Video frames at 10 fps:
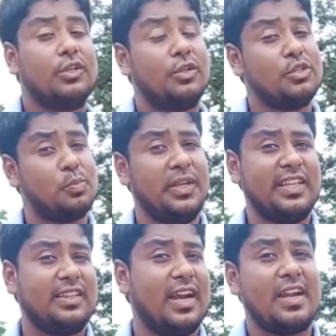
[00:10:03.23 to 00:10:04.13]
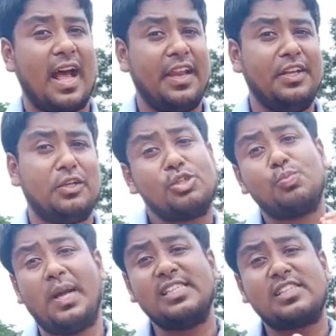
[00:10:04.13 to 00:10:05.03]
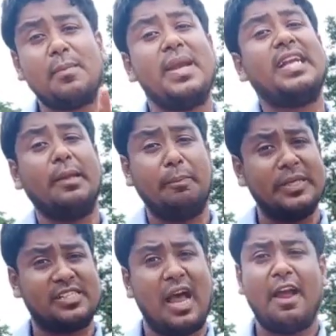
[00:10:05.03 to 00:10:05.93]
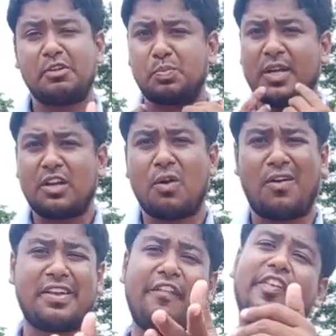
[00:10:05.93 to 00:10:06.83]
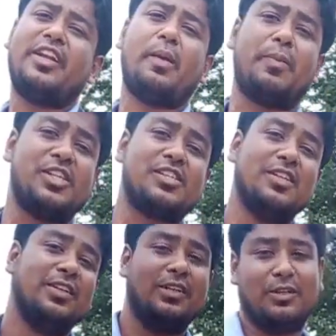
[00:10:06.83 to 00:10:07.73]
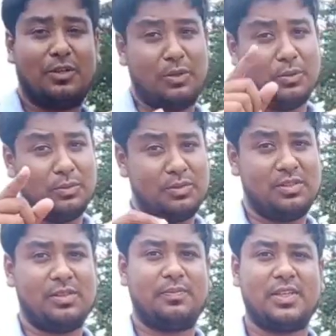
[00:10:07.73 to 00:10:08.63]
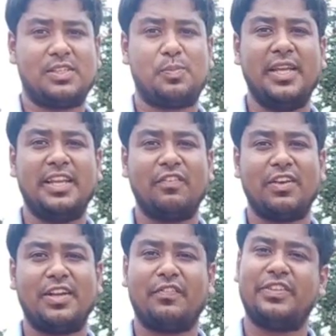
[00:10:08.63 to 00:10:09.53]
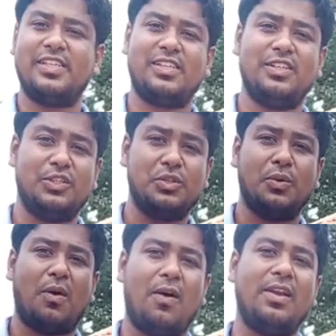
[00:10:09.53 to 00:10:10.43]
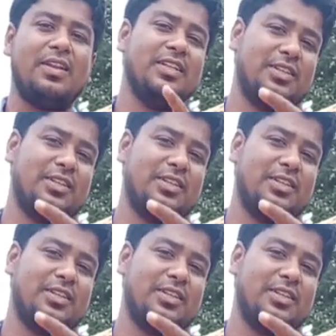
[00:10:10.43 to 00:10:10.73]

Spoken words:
To speak that, I need to spend some ATPs. I have spent lot of ATPs to speak in front of the you all.